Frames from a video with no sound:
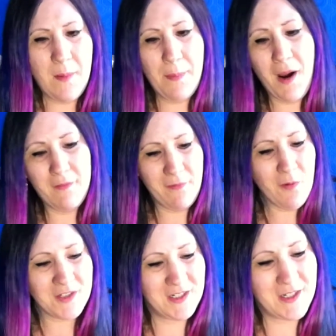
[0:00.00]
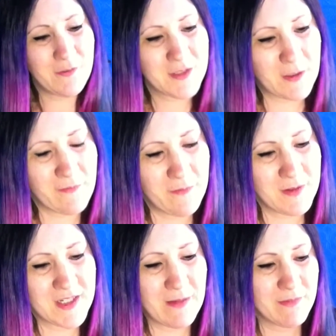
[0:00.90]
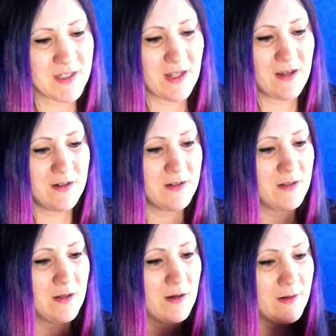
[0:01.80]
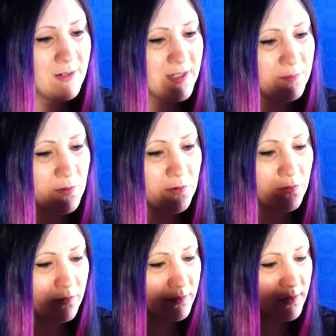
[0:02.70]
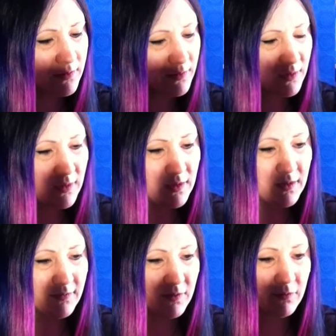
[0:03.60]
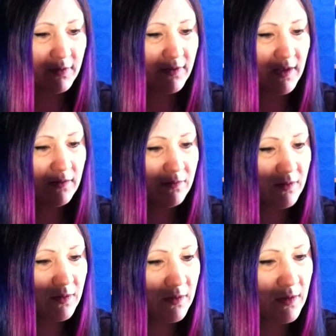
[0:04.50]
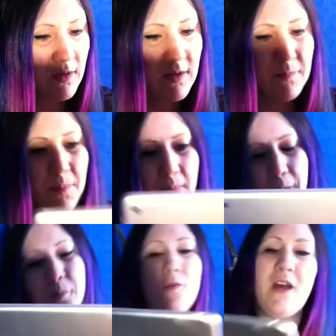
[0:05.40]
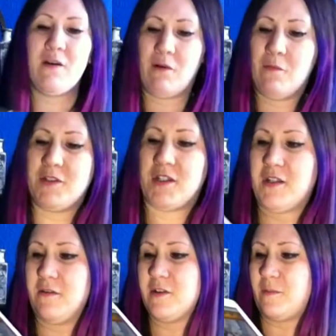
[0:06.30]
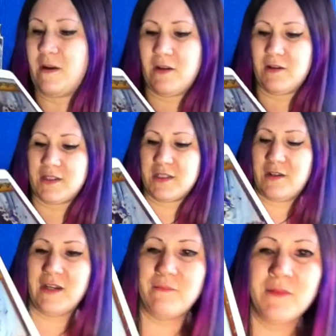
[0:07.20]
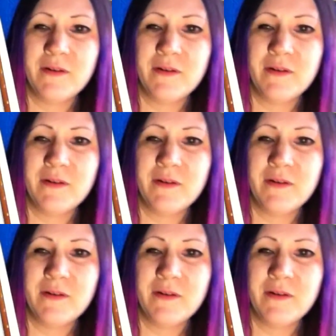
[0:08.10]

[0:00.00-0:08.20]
But unfortunately, also from the same seller, I bought, got rid of it now, I bought that one which I told you about last time.